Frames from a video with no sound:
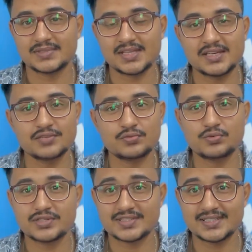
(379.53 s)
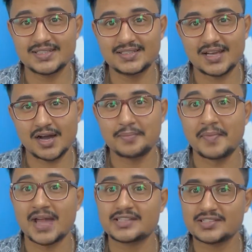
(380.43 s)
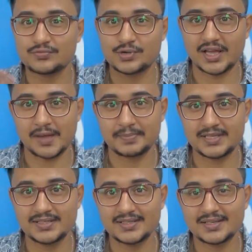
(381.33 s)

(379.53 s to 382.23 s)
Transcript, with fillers: then you would see a magic would happen